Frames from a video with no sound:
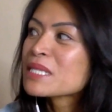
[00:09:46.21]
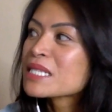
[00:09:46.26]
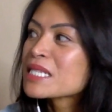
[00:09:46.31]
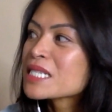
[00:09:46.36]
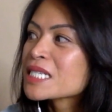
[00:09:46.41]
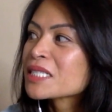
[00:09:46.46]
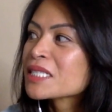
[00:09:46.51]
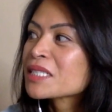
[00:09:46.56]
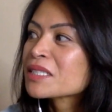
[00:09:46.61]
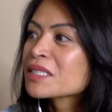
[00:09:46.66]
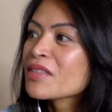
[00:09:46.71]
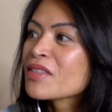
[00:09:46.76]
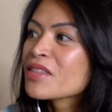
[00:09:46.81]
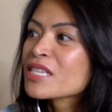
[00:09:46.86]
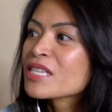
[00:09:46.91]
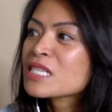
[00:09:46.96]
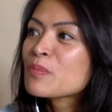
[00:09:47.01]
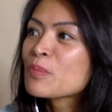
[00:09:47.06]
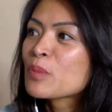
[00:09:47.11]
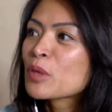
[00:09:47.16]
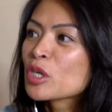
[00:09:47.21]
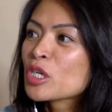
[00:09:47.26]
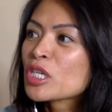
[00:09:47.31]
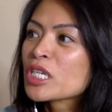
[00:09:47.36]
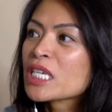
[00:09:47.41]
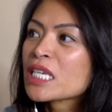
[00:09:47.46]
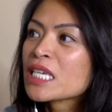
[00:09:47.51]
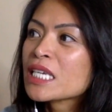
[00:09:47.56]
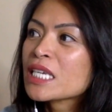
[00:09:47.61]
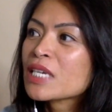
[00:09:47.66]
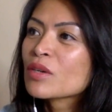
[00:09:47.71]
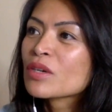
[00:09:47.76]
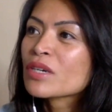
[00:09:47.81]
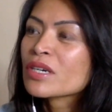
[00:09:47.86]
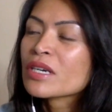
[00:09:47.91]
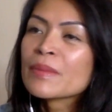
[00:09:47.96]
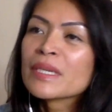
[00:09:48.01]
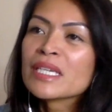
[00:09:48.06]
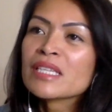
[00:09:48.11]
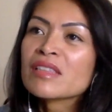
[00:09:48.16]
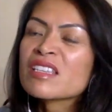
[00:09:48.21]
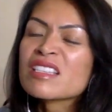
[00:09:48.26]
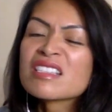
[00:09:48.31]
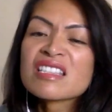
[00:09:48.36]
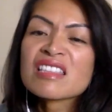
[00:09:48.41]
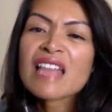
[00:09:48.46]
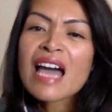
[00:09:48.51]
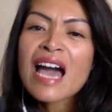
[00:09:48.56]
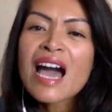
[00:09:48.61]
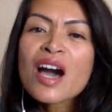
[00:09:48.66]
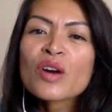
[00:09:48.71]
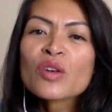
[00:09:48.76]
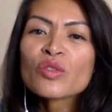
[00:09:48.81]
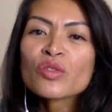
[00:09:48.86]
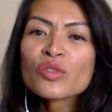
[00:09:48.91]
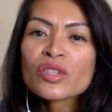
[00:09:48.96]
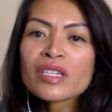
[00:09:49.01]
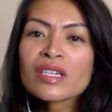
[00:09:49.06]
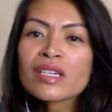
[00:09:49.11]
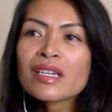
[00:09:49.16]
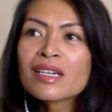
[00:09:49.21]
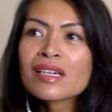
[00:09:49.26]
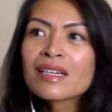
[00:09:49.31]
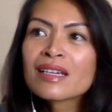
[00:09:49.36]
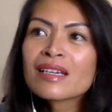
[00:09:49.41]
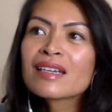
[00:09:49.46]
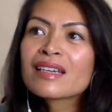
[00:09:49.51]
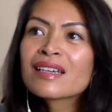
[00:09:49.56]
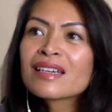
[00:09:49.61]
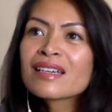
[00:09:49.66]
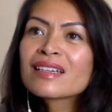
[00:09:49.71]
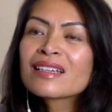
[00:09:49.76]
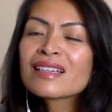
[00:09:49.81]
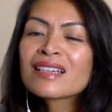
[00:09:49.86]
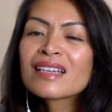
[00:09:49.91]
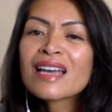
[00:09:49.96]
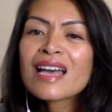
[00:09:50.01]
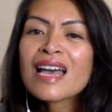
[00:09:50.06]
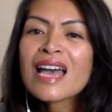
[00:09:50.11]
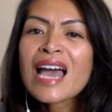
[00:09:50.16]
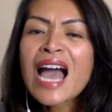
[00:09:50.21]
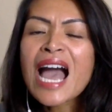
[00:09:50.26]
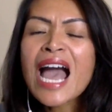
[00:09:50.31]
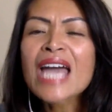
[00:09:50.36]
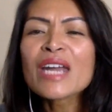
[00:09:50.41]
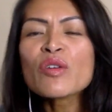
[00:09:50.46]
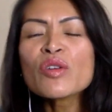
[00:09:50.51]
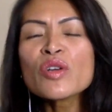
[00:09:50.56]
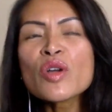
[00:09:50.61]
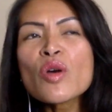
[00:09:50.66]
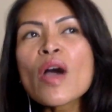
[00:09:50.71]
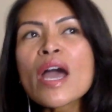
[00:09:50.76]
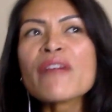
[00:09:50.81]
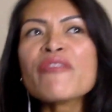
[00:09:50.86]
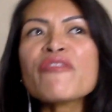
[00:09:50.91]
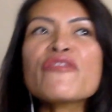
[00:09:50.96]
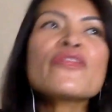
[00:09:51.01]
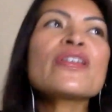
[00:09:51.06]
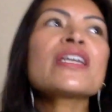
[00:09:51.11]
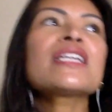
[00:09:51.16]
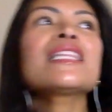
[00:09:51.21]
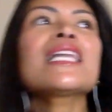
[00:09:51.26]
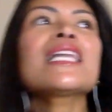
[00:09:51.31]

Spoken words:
still this perky or I mean this loud. I don't know. I feel